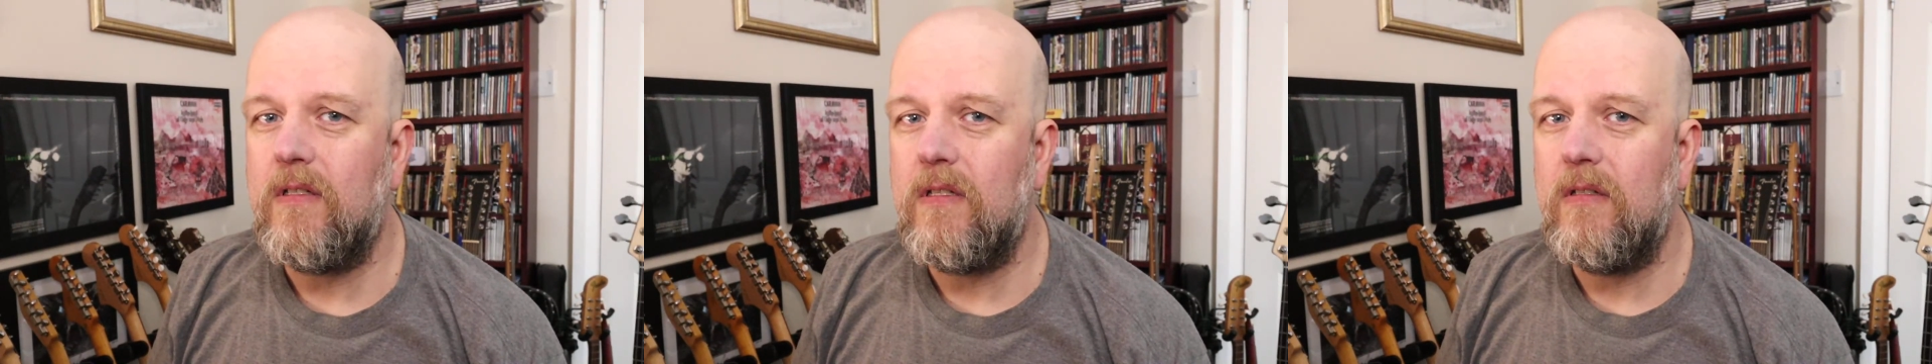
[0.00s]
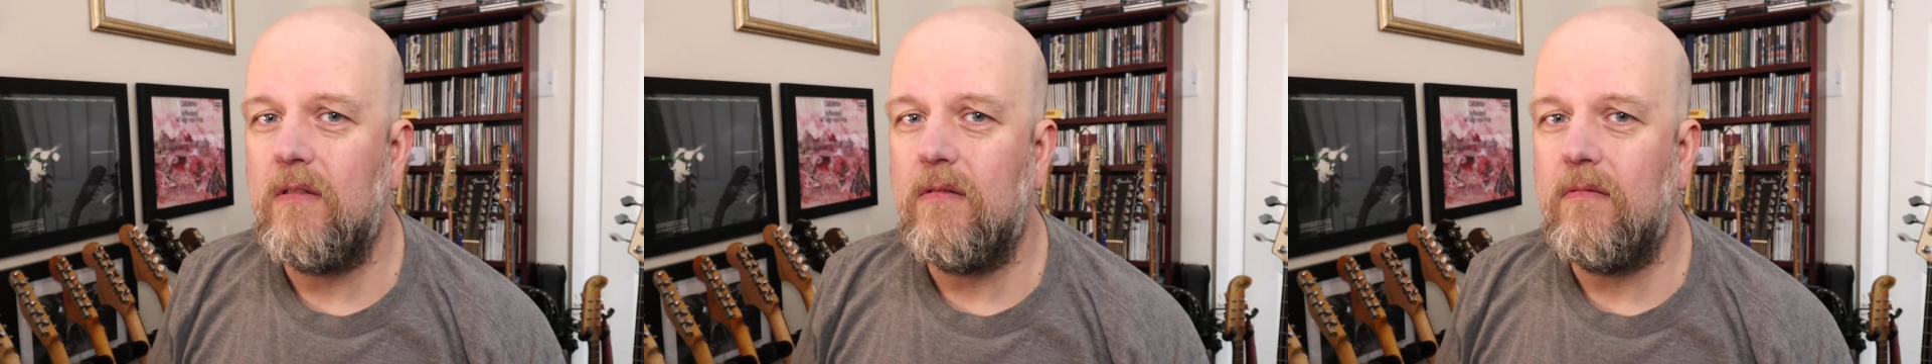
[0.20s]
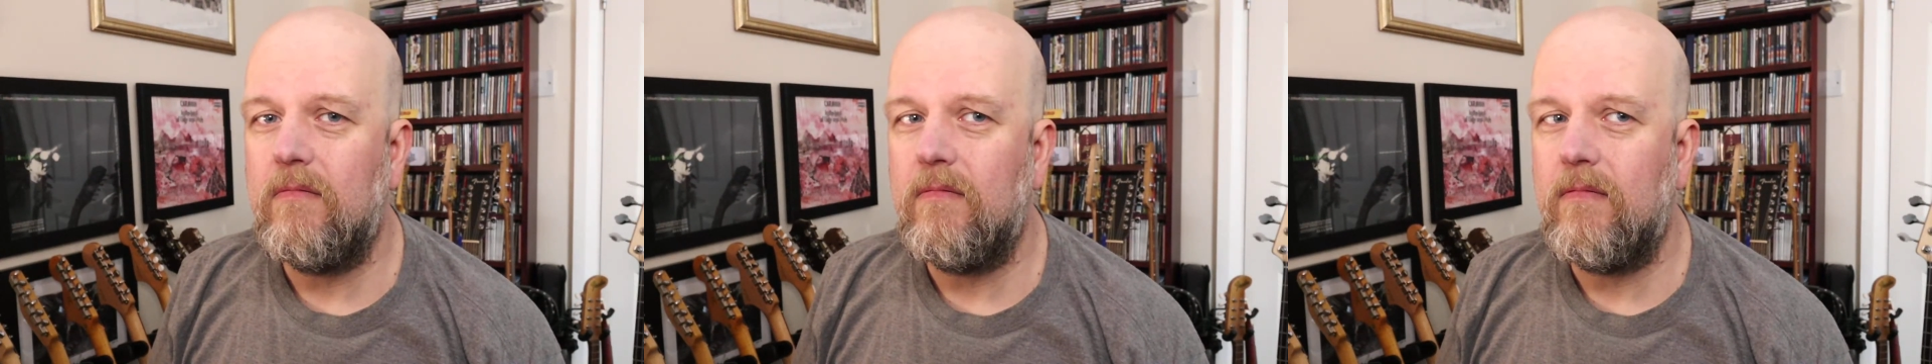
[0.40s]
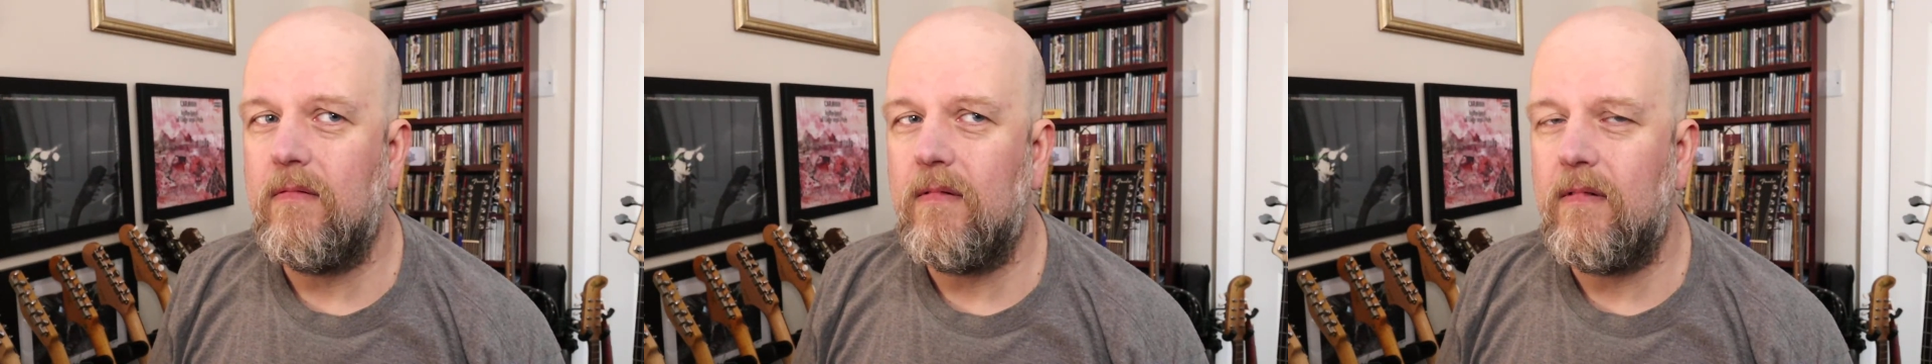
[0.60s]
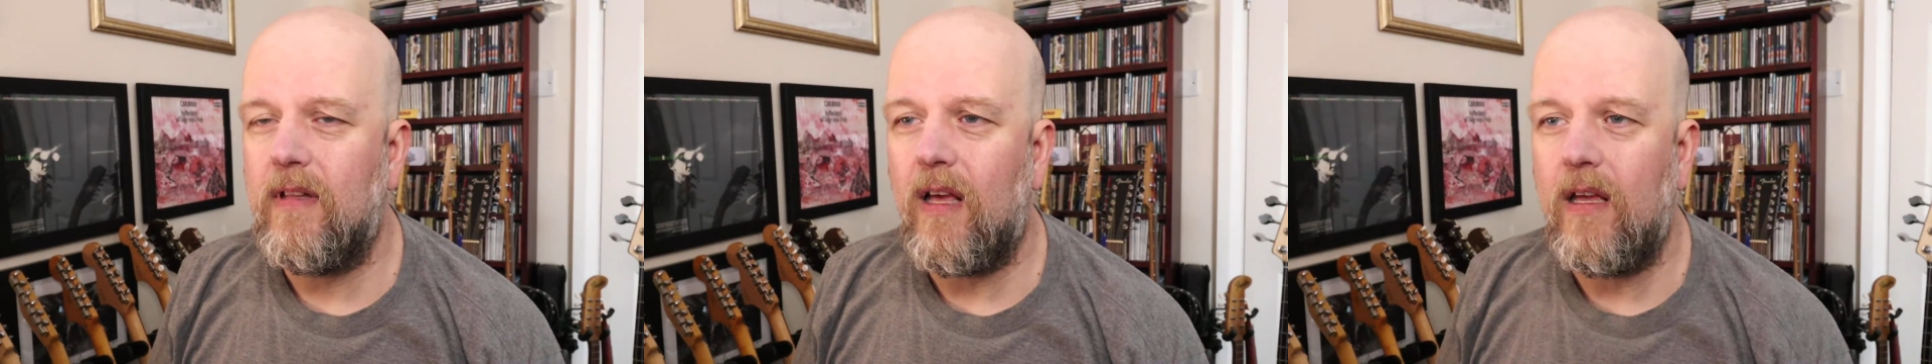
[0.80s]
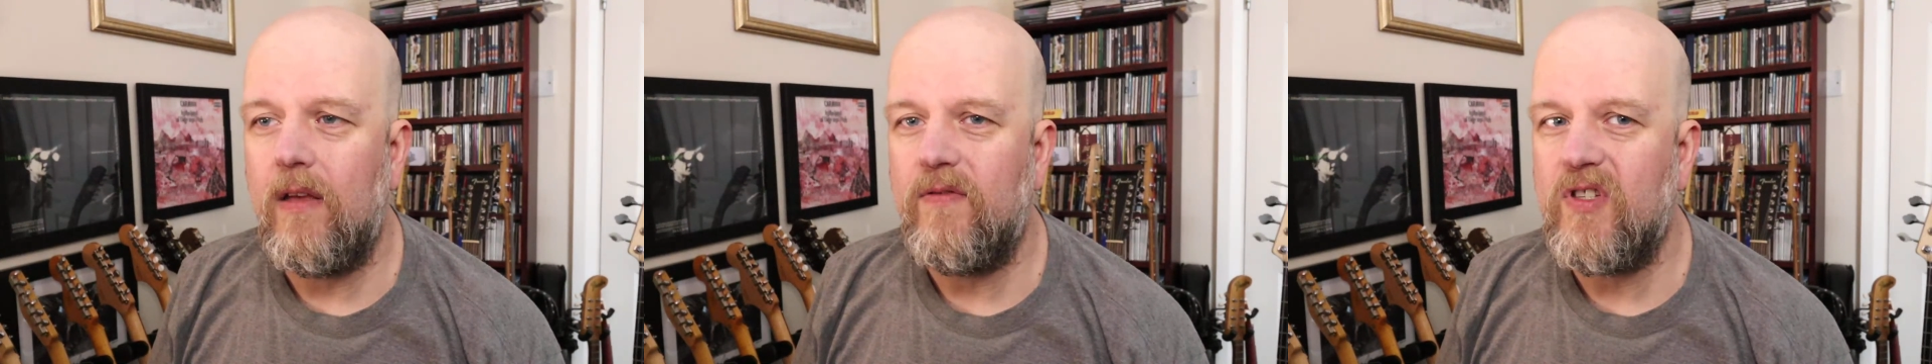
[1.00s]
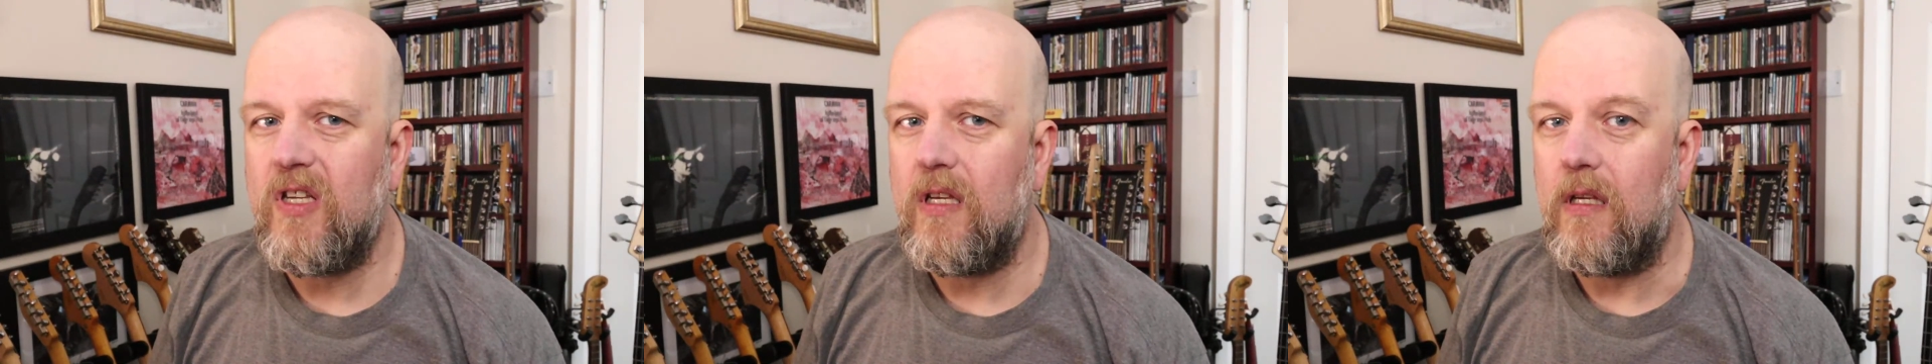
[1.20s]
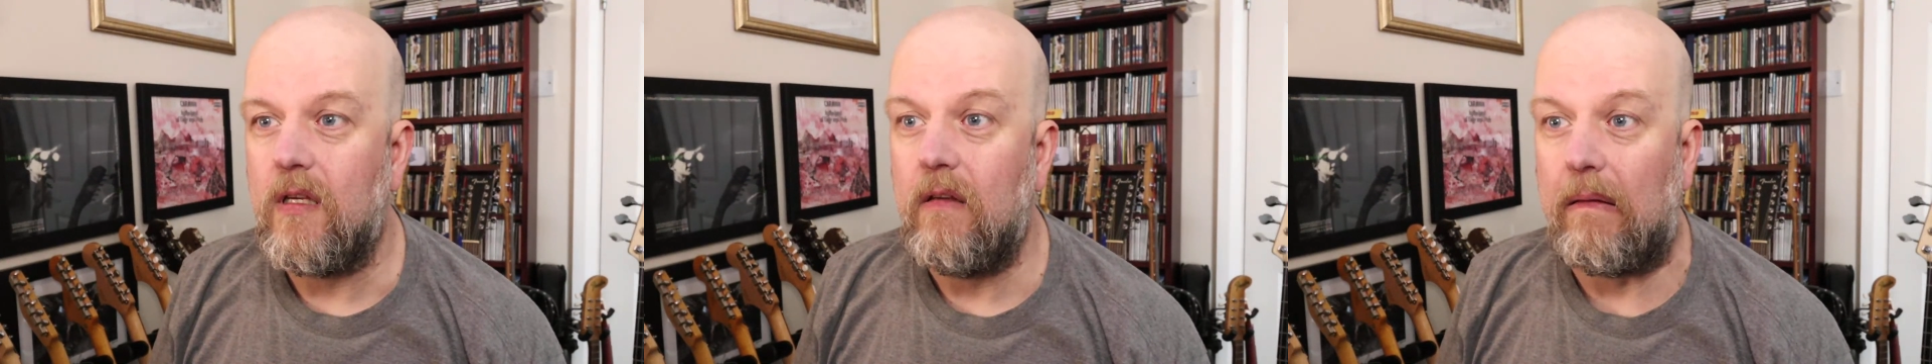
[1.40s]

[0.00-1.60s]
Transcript: KFC.